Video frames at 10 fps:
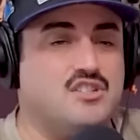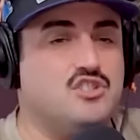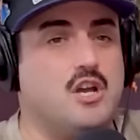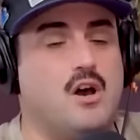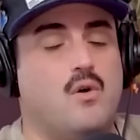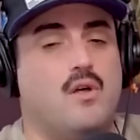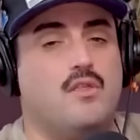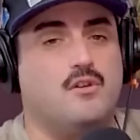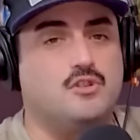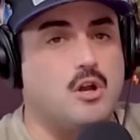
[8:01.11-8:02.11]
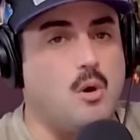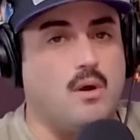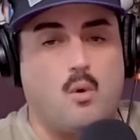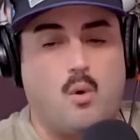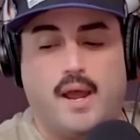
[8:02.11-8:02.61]
show. Those are going
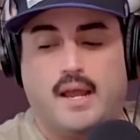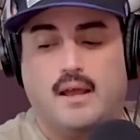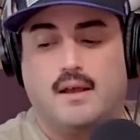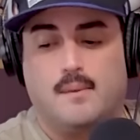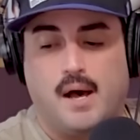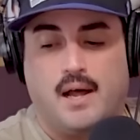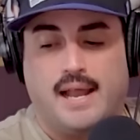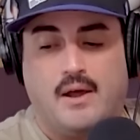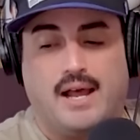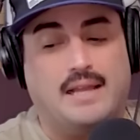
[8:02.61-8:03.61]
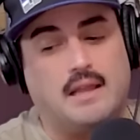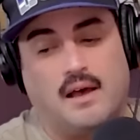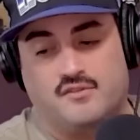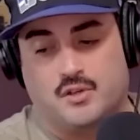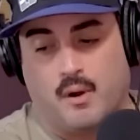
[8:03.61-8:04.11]
quick. Come on out. I
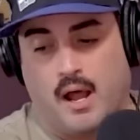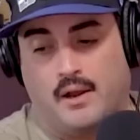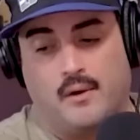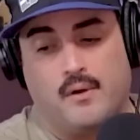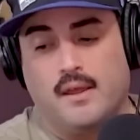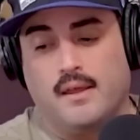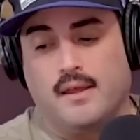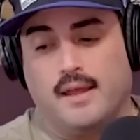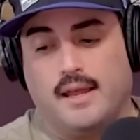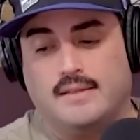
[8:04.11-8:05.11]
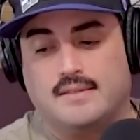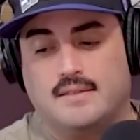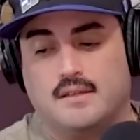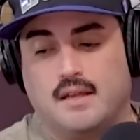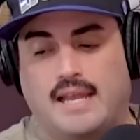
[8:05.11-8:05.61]
love Toronto. It's
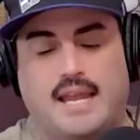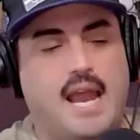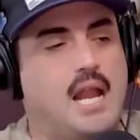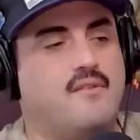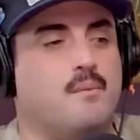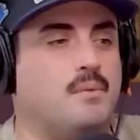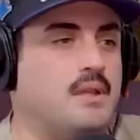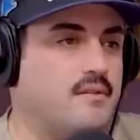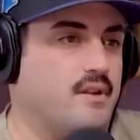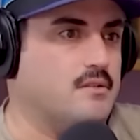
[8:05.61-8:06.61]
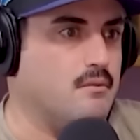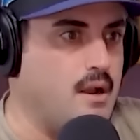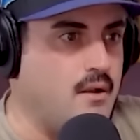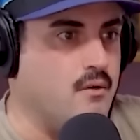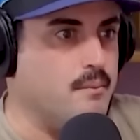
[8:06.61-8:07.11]
I can't even believe like
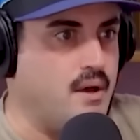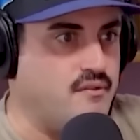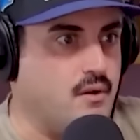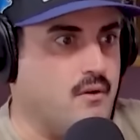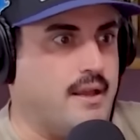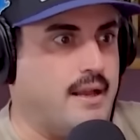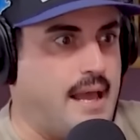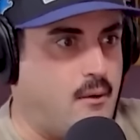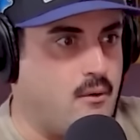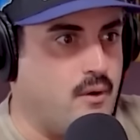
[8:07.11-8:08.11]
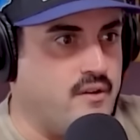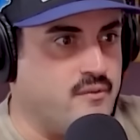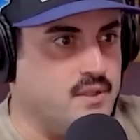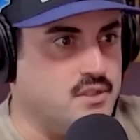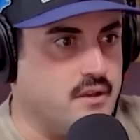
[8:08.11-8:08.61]
Toronto and Buffalo are like an hour away from
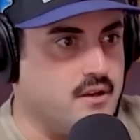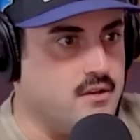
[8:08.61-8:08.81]
each other. Can you